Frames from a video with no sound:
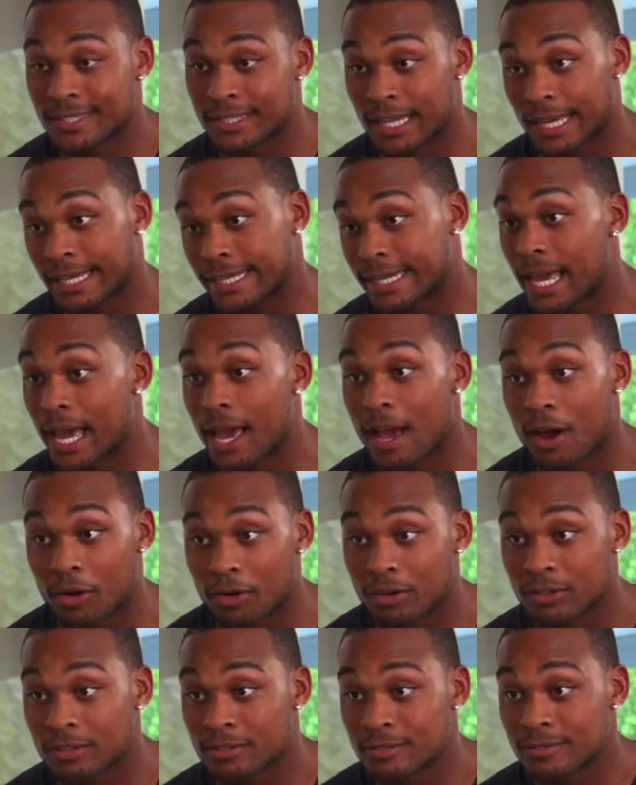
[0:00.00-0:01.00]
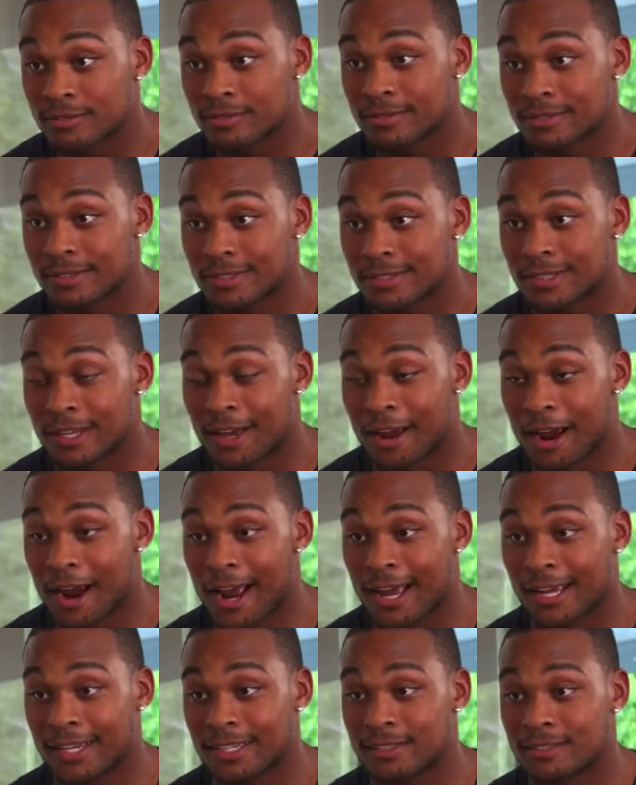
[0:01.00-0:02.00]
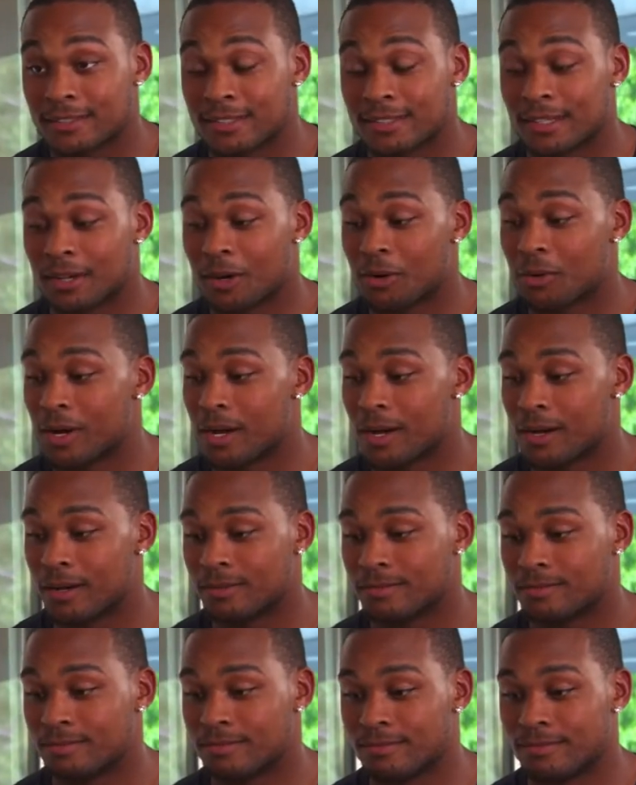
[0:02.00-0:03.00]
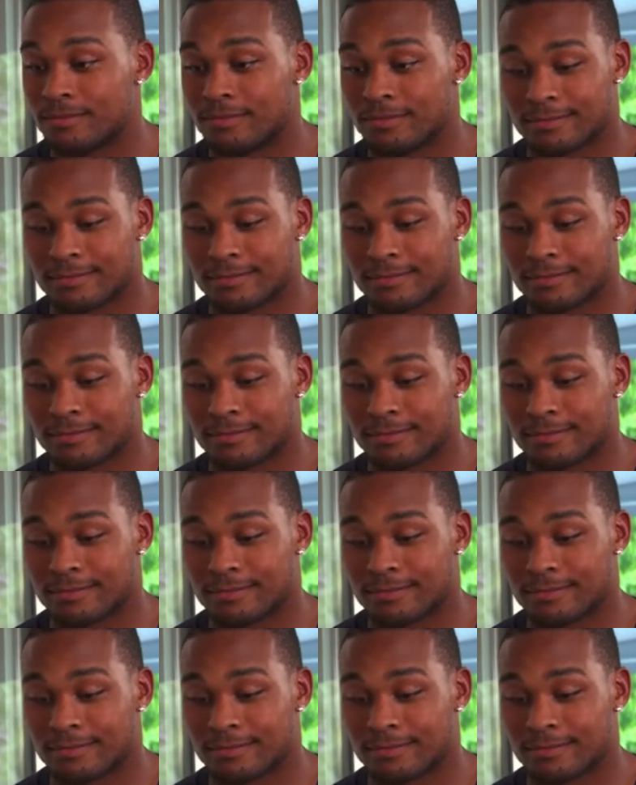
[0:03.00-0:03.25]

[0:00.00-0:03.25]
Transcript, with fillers: like now. All right. So